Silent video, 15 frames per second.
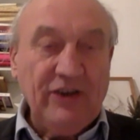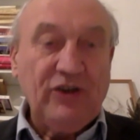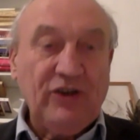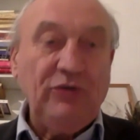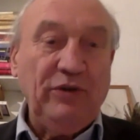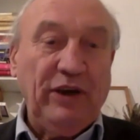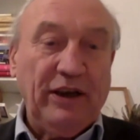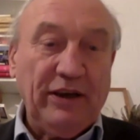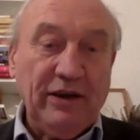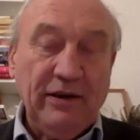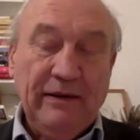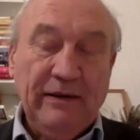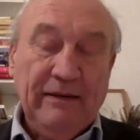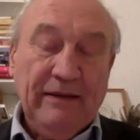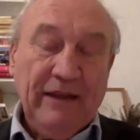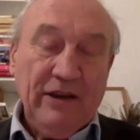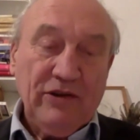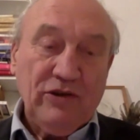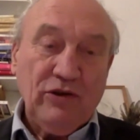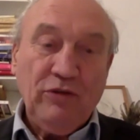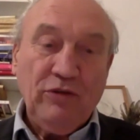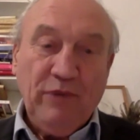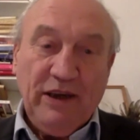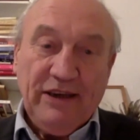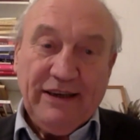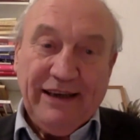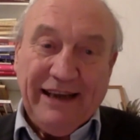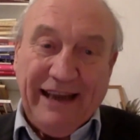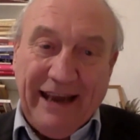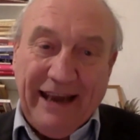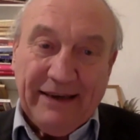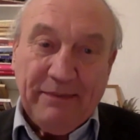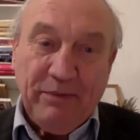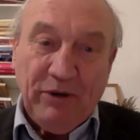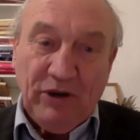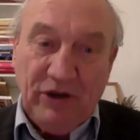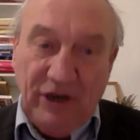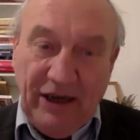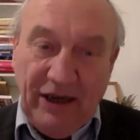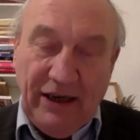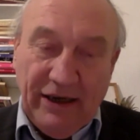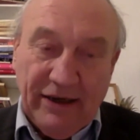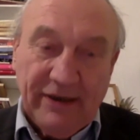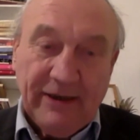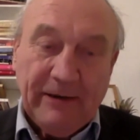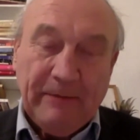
to it. So the basic expertise